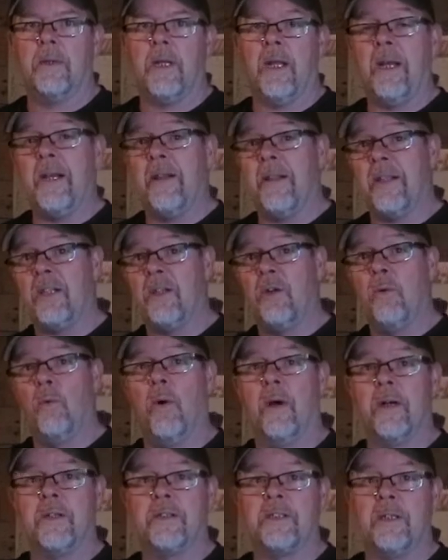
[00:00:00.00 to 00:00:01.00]
Anything you
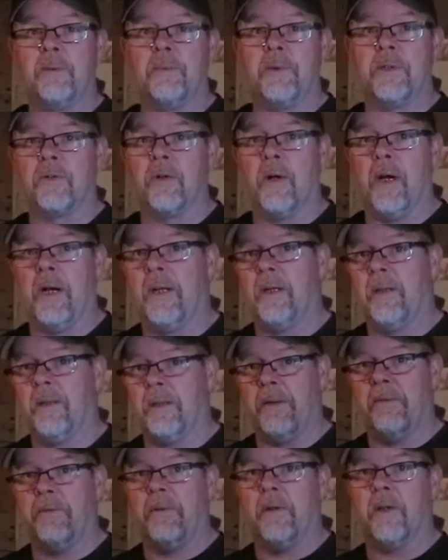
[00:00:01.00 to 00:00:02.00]
want to see me try,
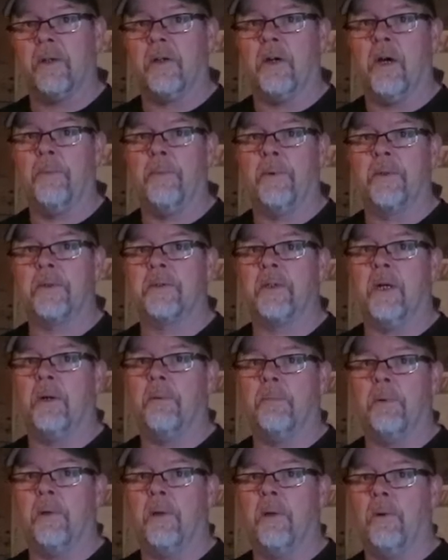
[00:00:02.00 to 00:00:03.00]
leave it in the comments
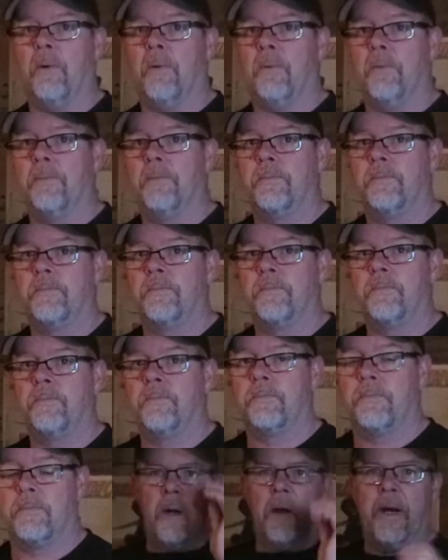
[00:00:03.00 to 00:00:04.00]
down below.
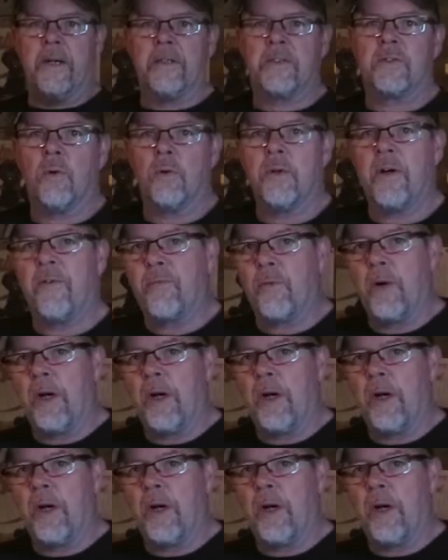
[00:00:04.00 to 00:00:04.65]
All right, so enough